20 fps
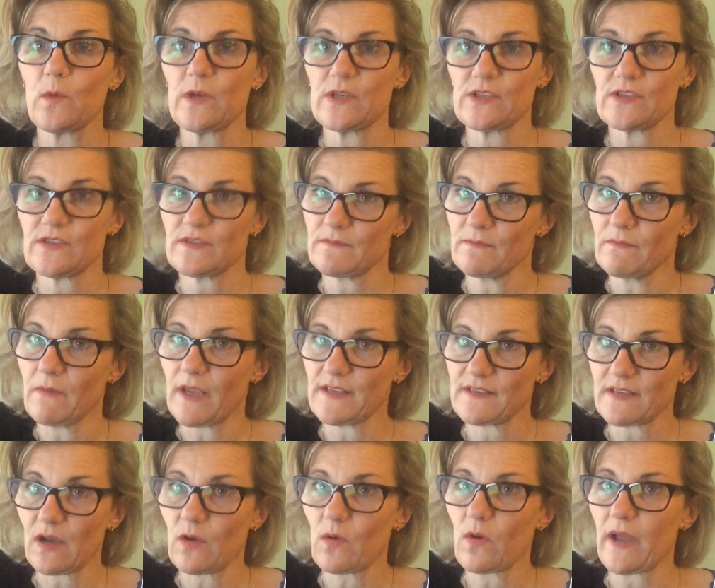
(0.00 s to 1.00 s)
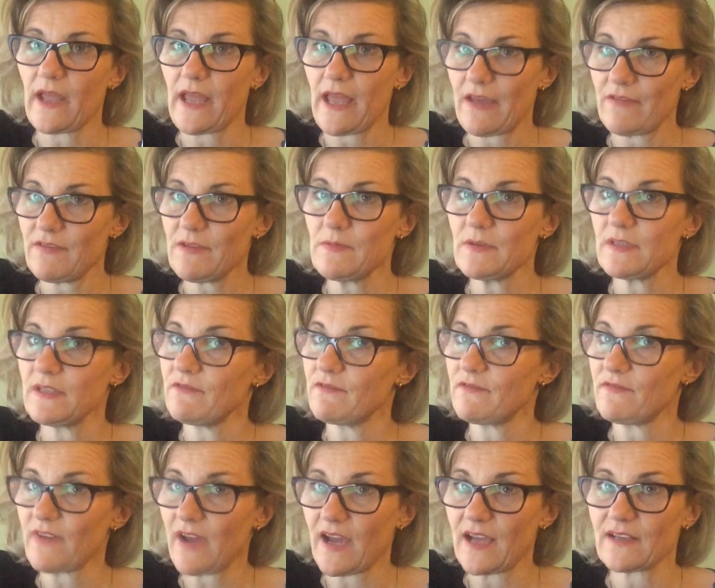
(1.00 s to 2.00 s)
which might sound quite heavy, but in
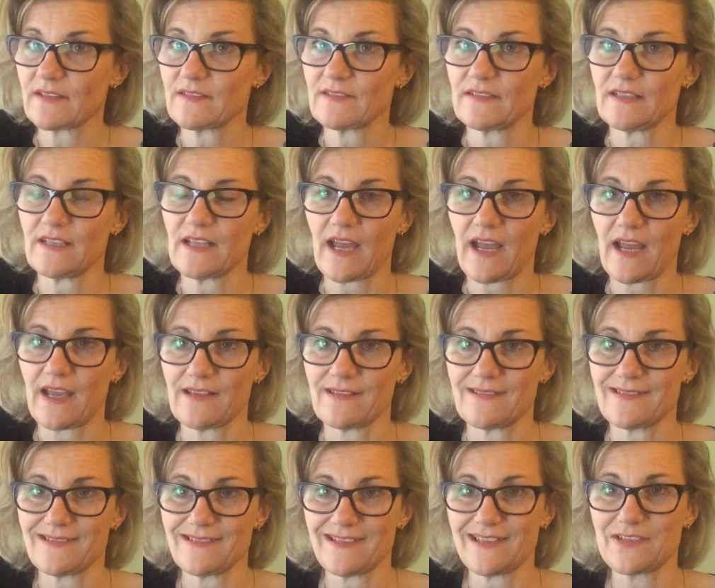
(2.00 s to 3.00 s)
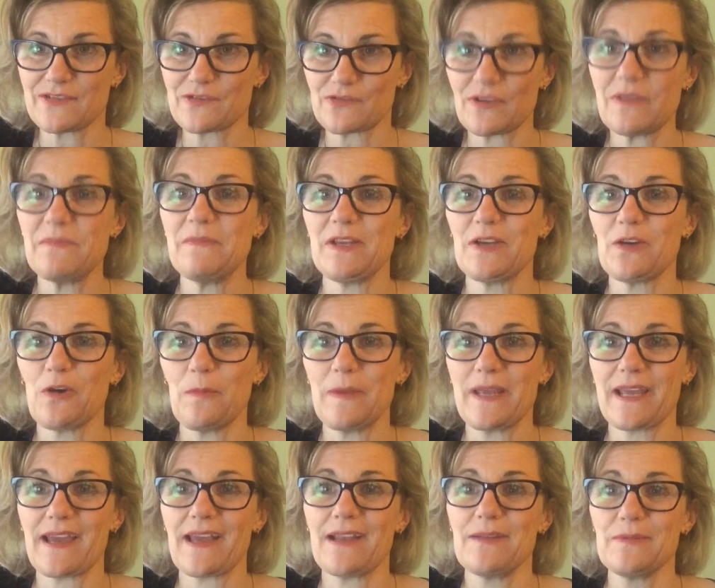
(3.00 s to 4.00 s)
fact it has extremely
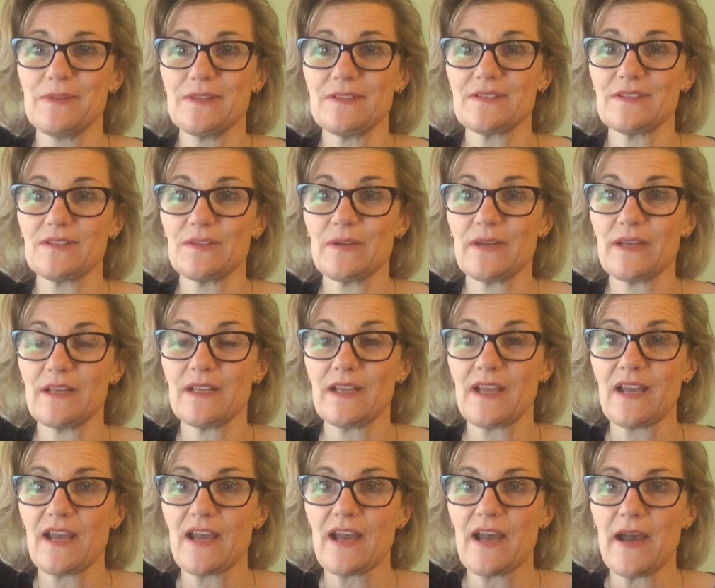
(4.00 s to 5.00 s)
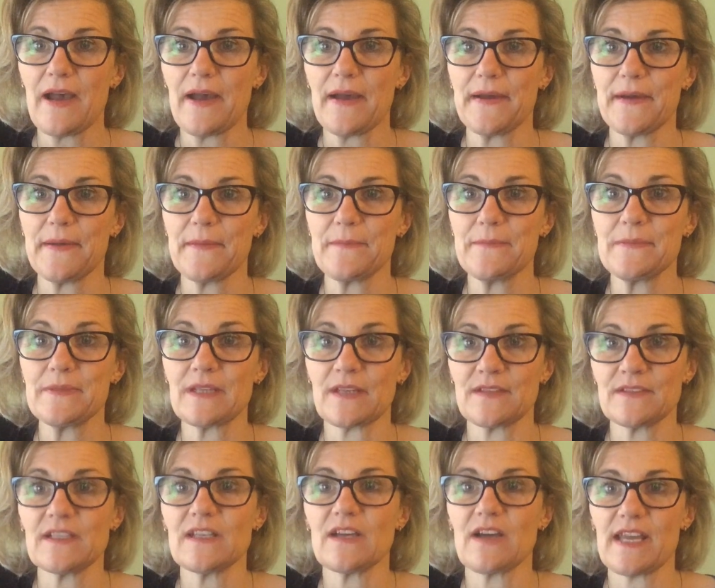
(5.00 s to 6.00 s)
comic elements to it, um, but
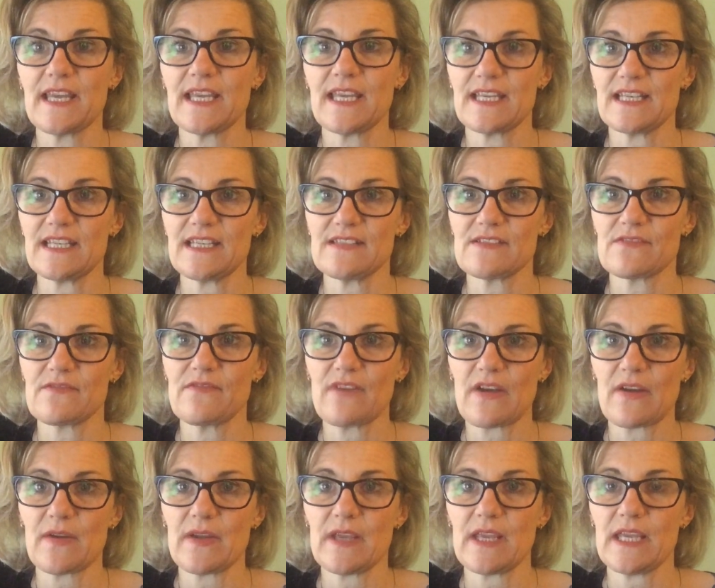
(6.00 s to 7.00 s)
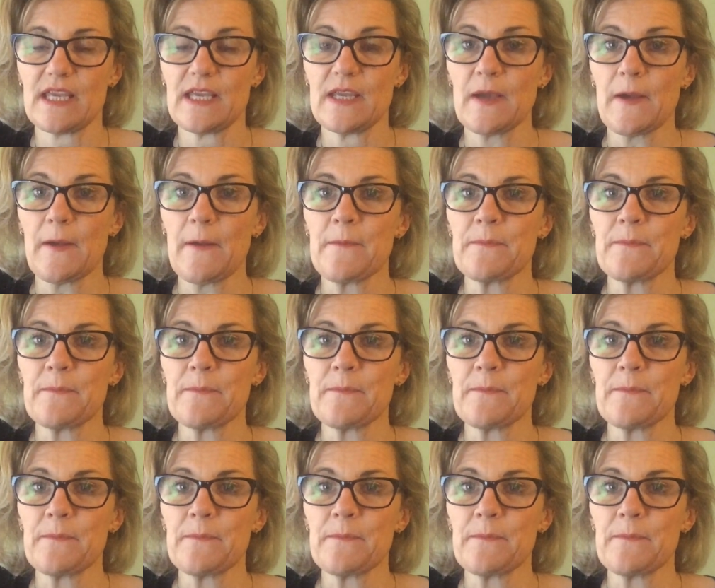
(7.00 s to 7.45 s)
underlying it is a very